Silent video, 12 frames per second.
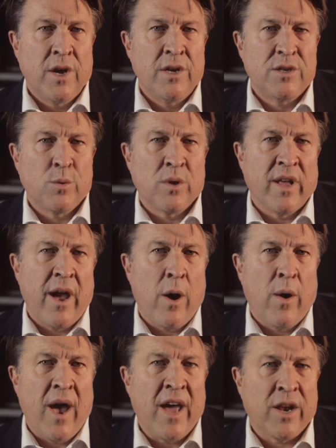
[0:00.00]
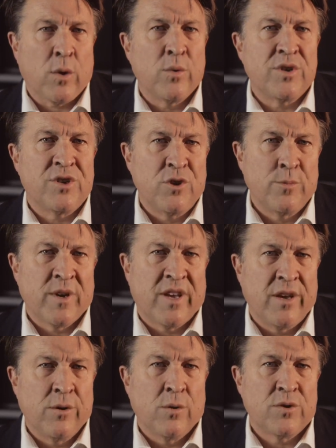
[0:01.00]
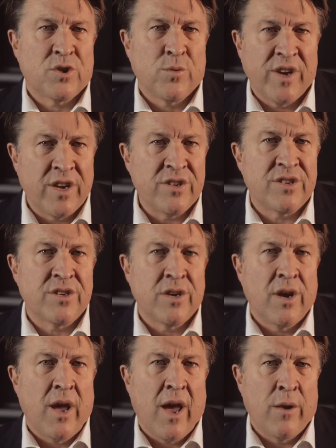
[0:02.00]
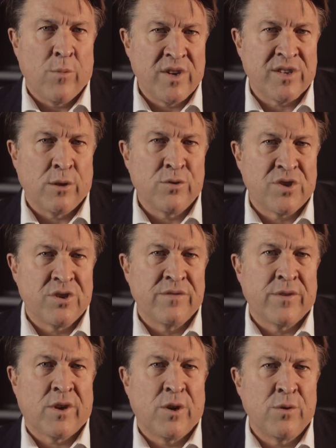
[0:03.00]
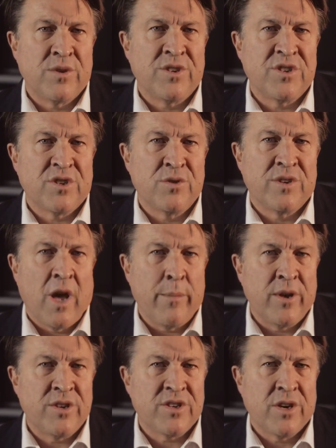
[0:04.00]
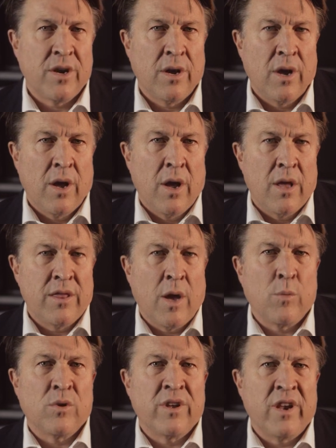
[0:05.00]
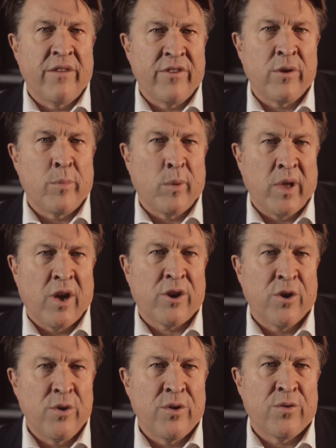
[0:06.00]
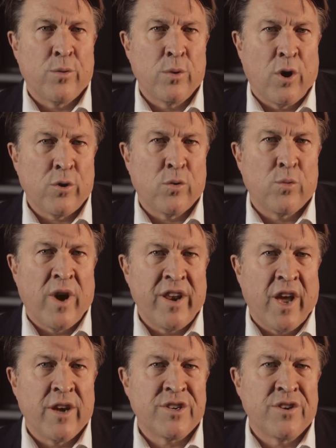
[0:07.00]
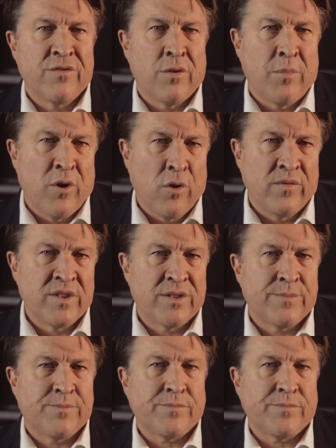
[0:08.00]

to allow adequate tumour kill, shrinkage and resolution of acute tissue damage that will inevitably occur through local radiation of the pelvis.